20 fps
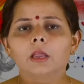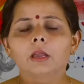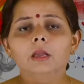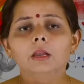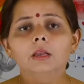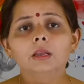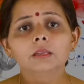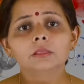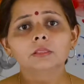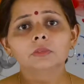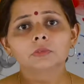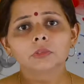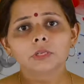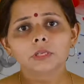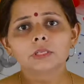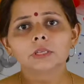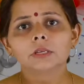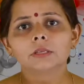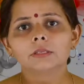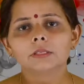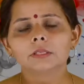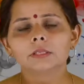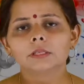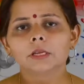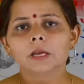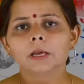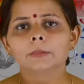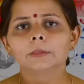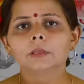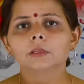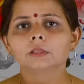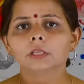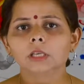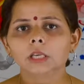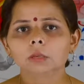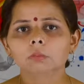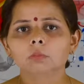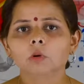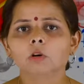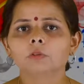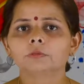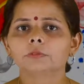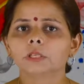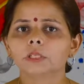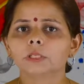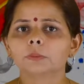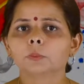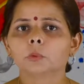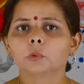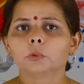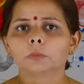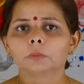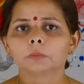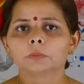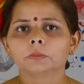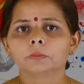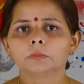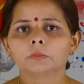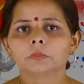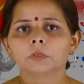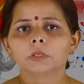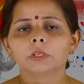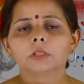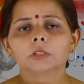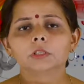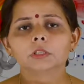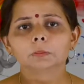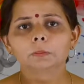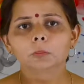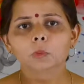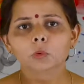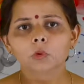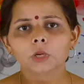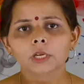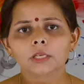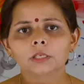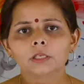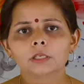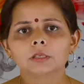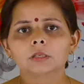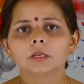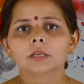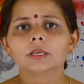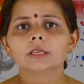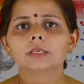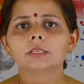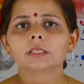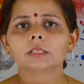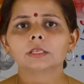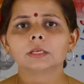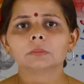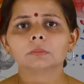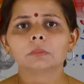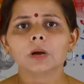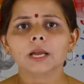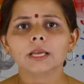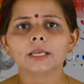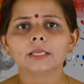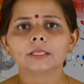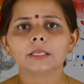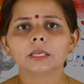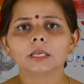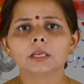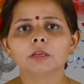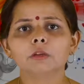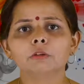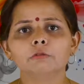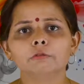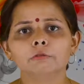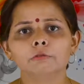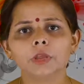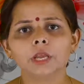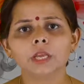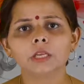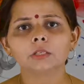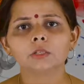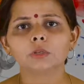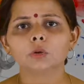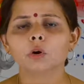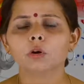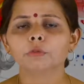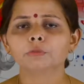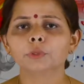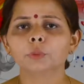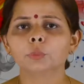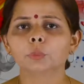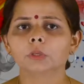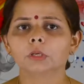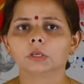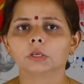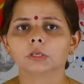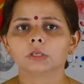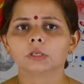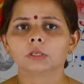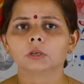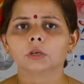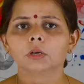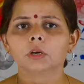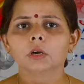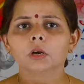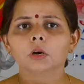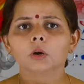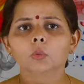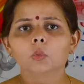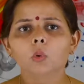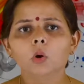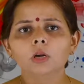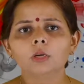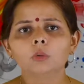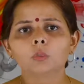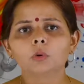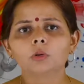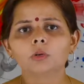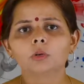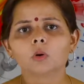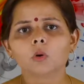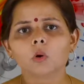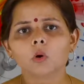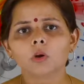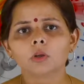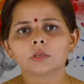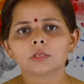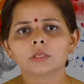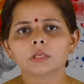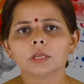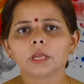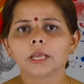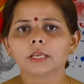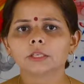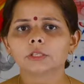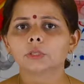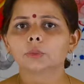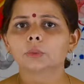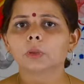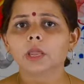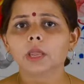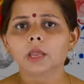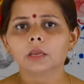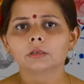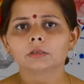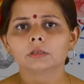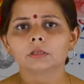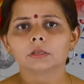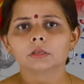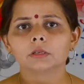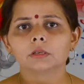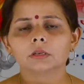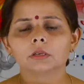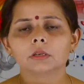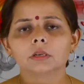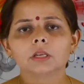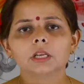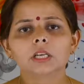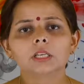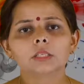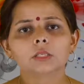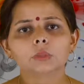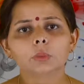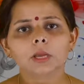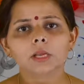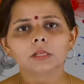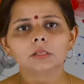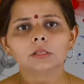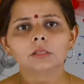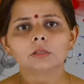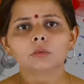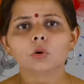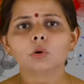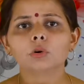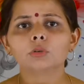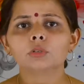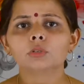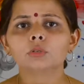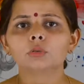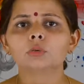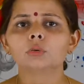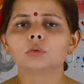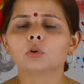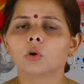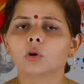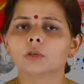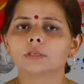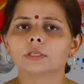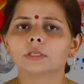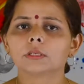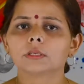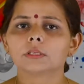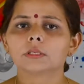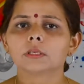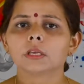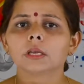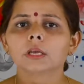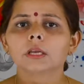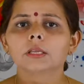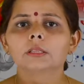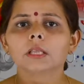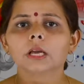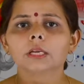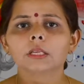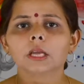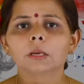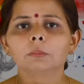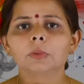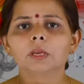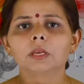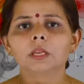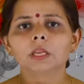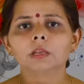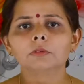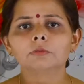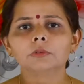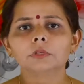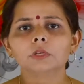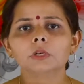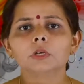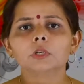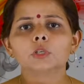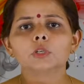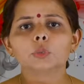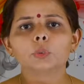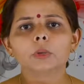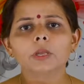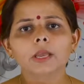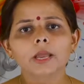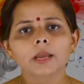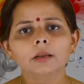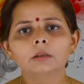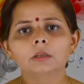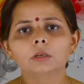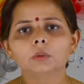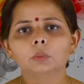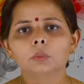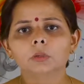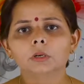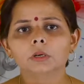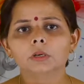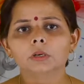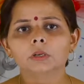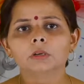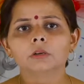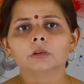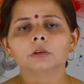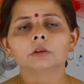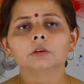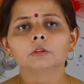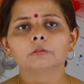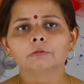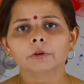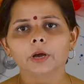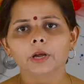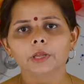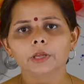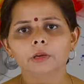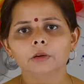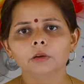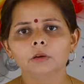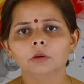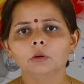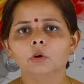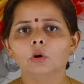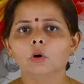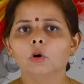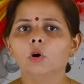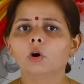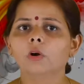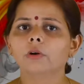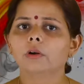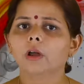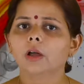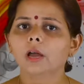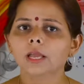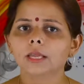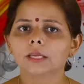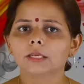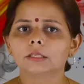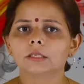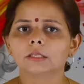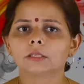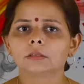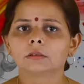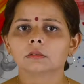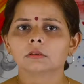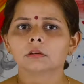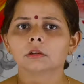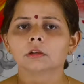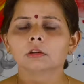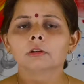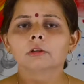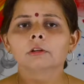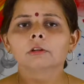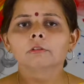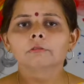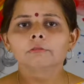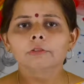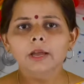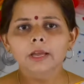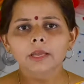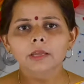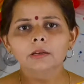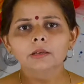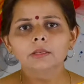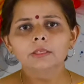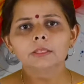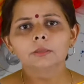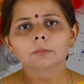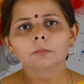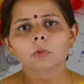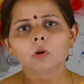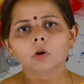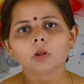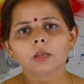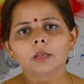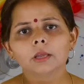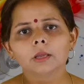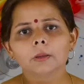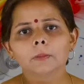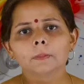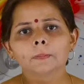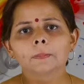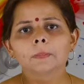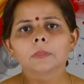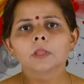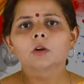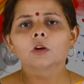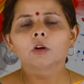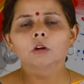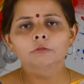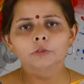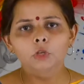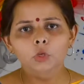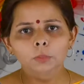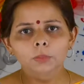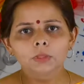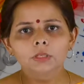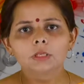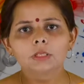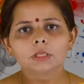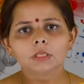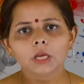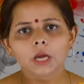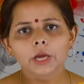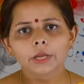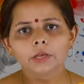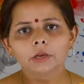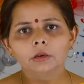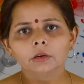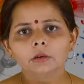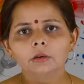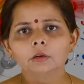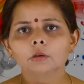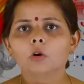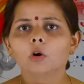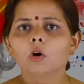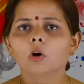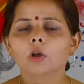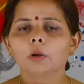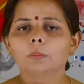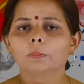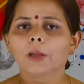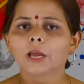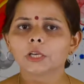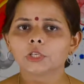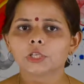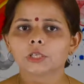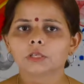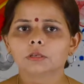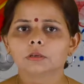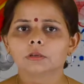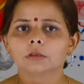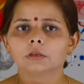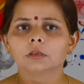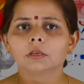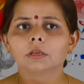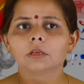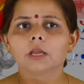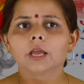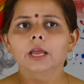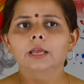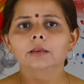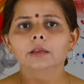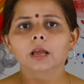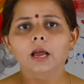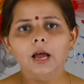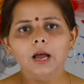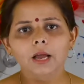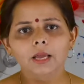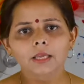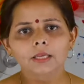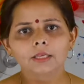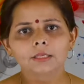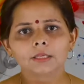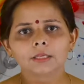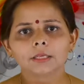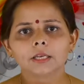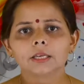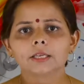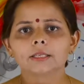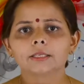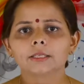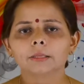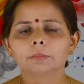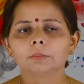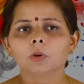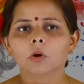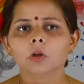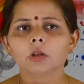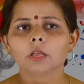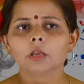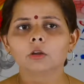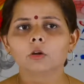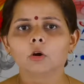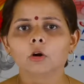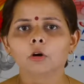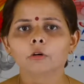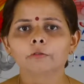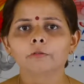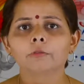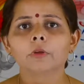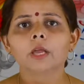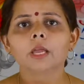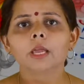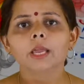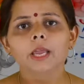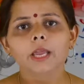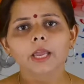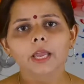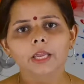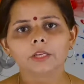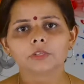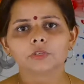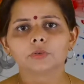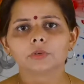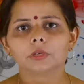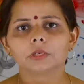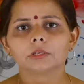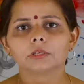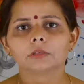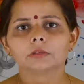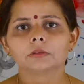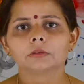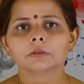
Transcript: Let's first understand the theme of this poem. The poet is surmising fate of the world. What would cause it to end? He dwells on two causes that are believed to end the world: fire or ice. Fire is symbolic of human desire or passion, and ice is symbolic of hatred.